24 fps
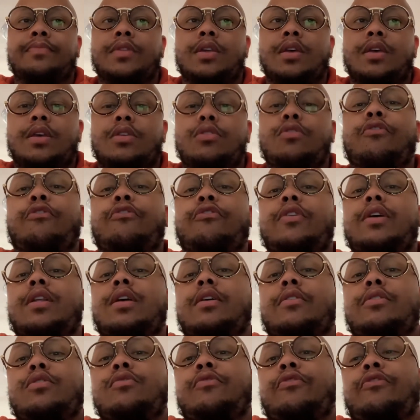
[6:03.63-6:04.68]
You
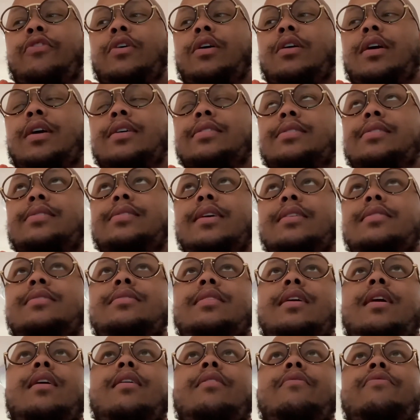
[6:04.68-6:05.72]
feel you feel a sense
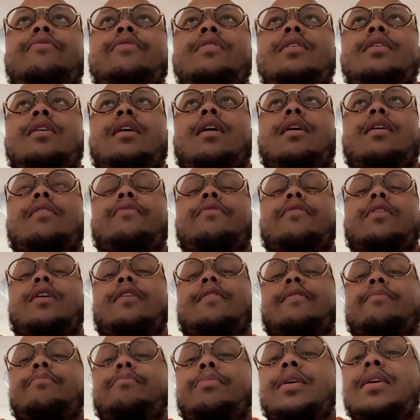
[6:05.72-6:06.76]
of of
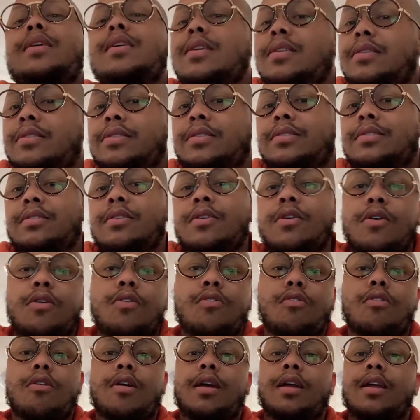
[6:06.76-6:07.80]
of peace
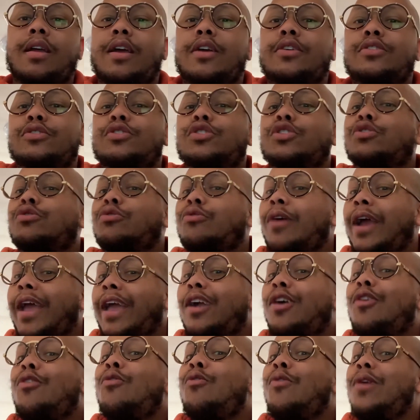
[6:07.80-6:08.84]
or
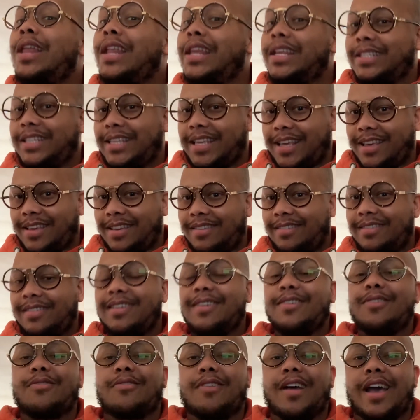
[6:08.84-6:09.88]
tranquility,
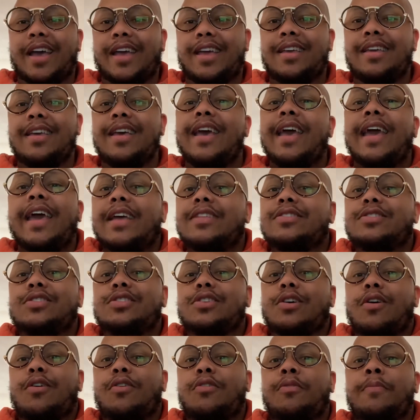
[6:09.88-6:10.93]
right? And
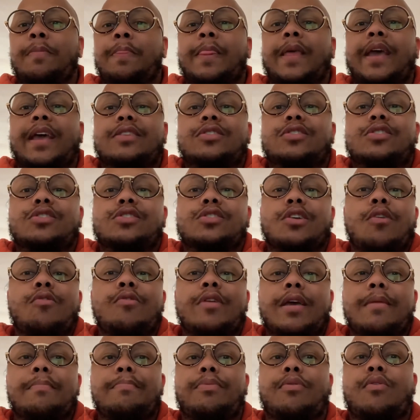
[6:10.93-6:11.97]
so it's so
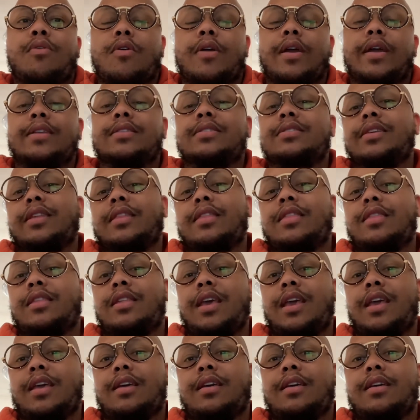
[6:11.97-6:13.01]
important to
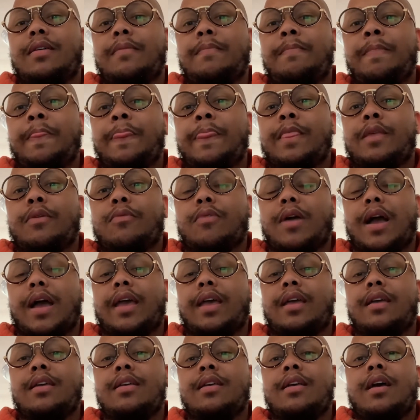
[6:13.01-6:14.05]
think,
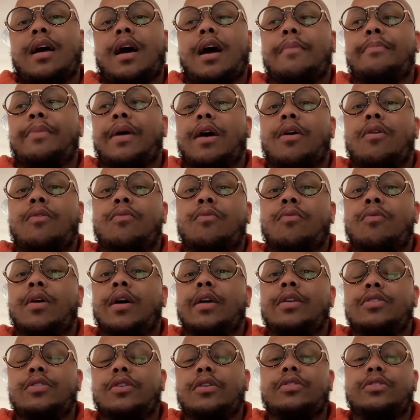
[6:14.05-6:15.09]
right, about
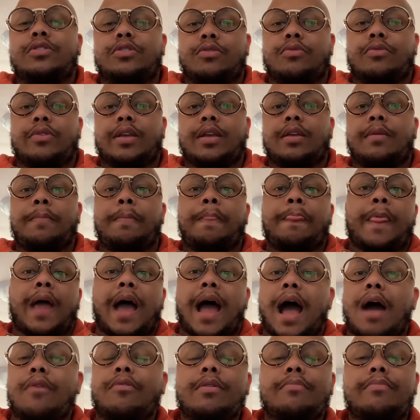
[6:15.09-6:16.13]
what you're doing,
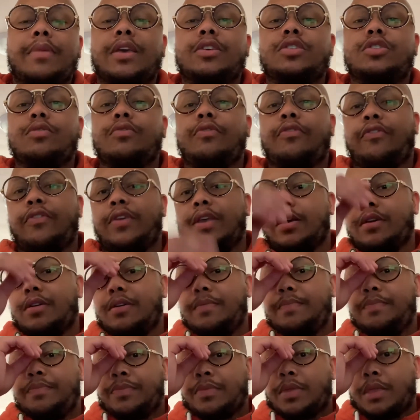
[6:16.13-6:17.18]
how it makes you
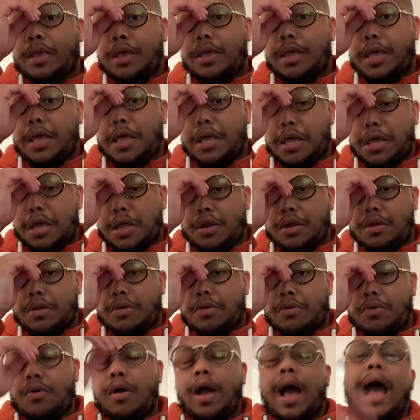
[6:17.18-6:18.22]
feel, and
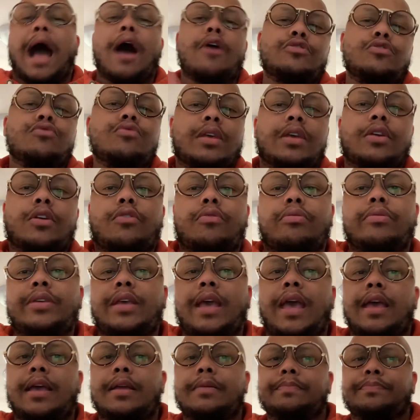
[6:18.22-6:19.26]
how you can
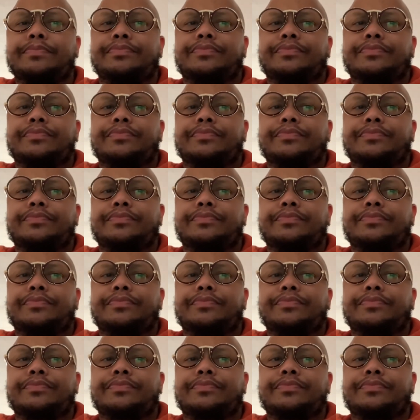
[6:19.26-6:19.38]
create